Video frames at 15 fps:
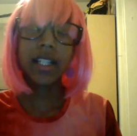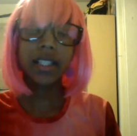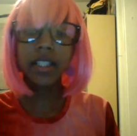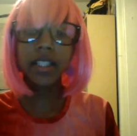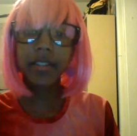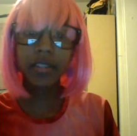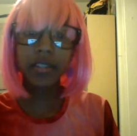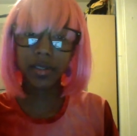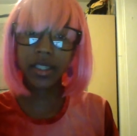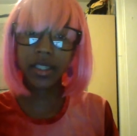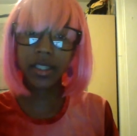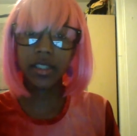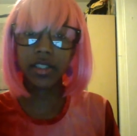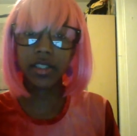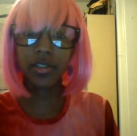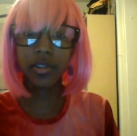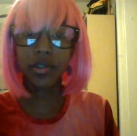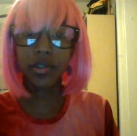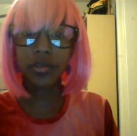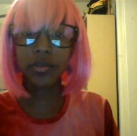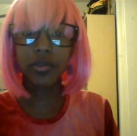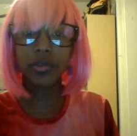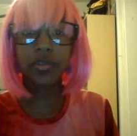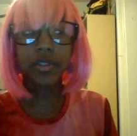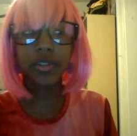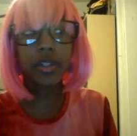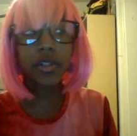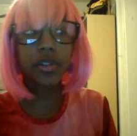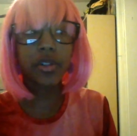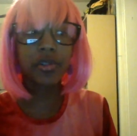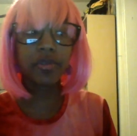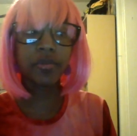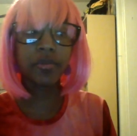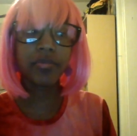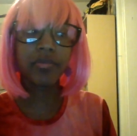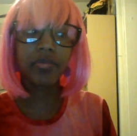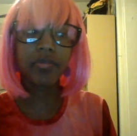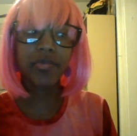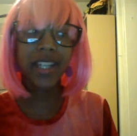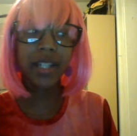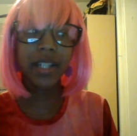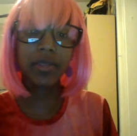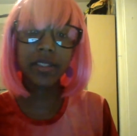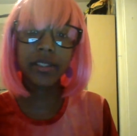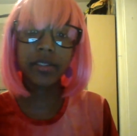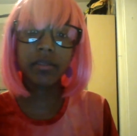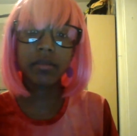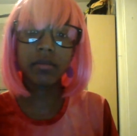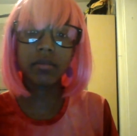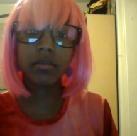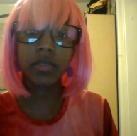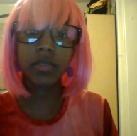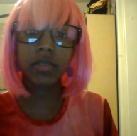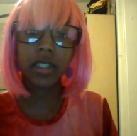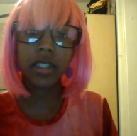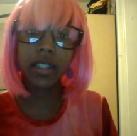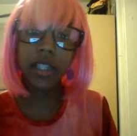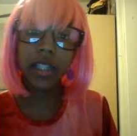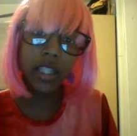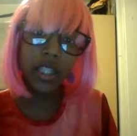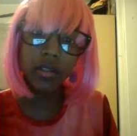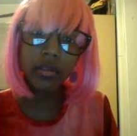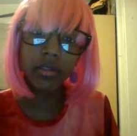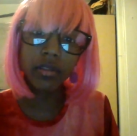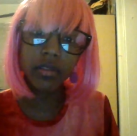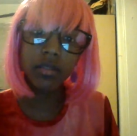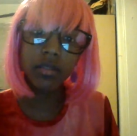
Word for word: love those kinds of shows, so I wasn't angry